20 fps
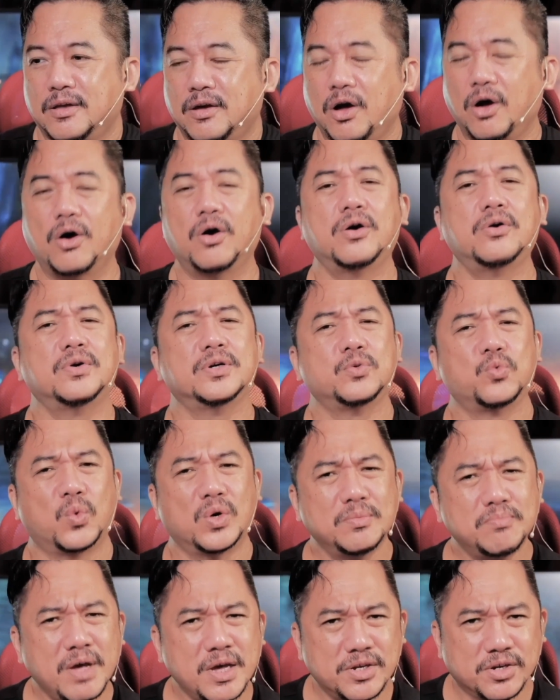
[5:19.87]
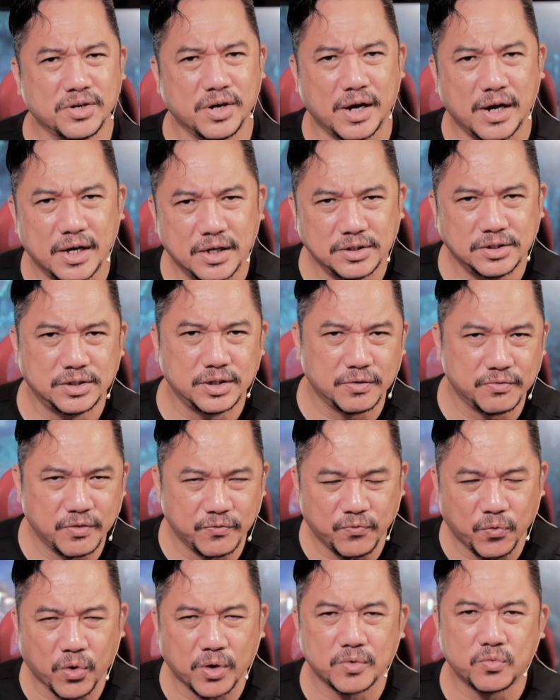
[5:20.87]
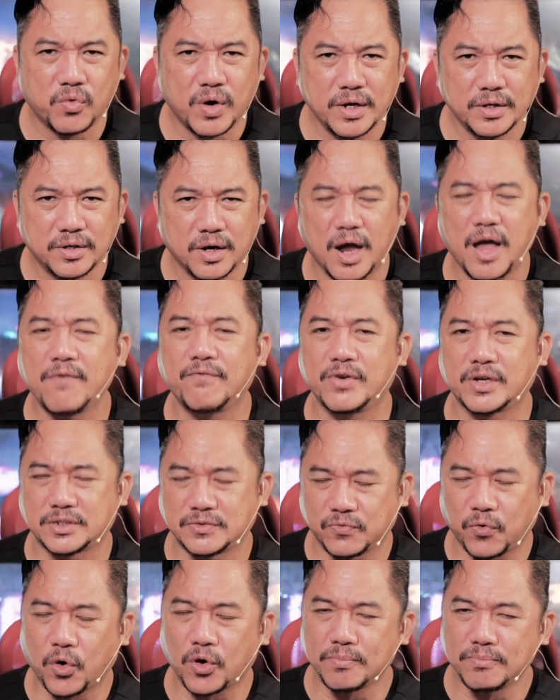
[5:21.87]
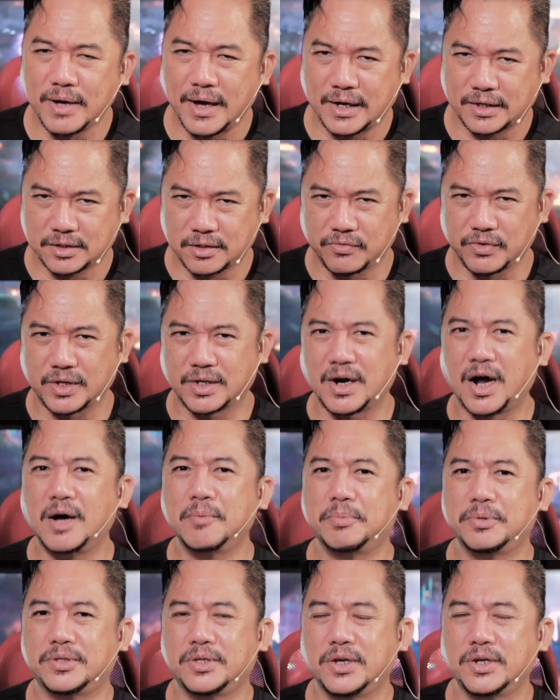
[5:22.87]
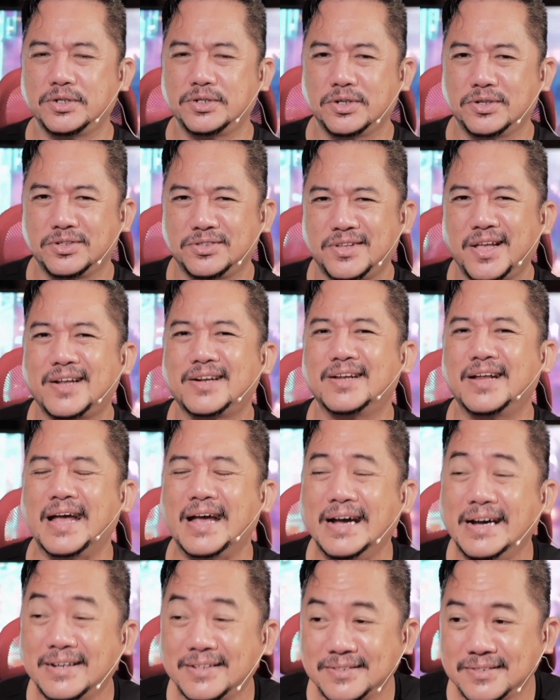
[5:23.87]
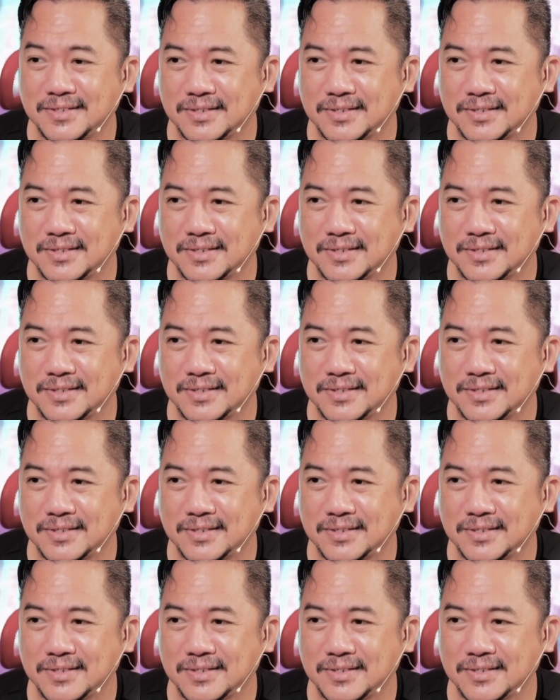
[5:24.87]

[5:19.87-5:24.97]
Oh, and one major edge of the Ford Ranger FX4 MAX over the competition is that it has